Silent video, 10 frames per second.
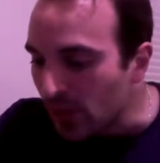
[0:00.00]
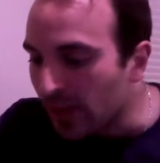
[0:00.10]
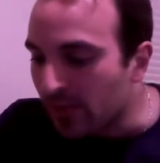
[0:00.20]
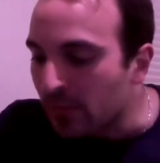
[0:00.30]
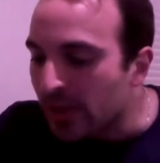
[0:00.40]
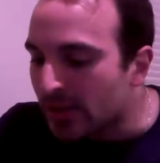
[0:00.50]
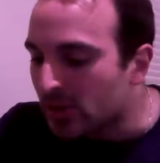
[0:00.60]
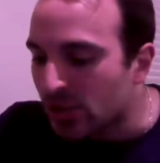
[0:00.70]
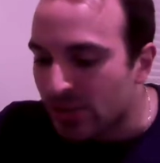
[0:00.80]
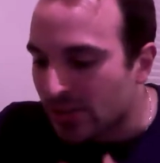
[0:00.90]
to me,
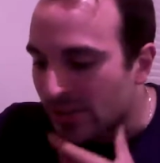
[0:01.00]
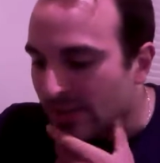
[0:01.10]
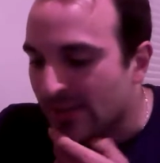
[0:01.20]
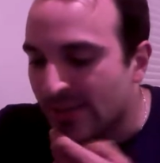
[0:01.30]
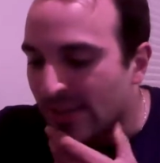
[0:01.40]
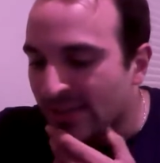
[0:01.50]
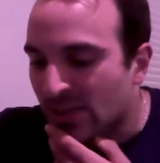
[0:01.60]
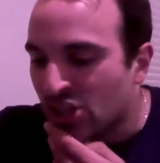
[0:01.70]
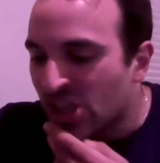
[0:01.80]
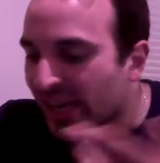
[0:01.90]
it's
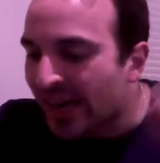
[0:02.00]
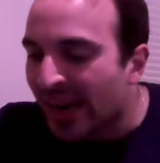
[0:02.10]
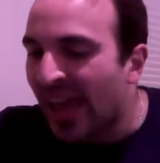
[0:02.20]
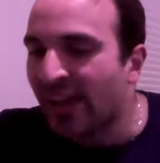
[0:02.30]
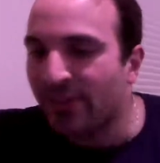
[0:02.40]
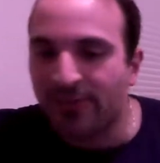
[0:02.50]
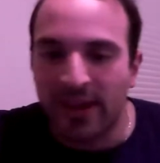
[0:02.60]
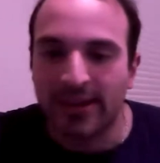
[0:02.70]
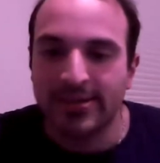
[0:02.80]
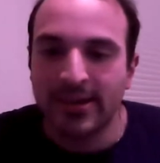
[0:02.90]
a chicken and egg
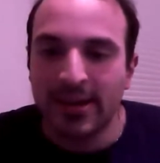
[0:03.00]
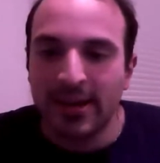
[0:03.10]
effect.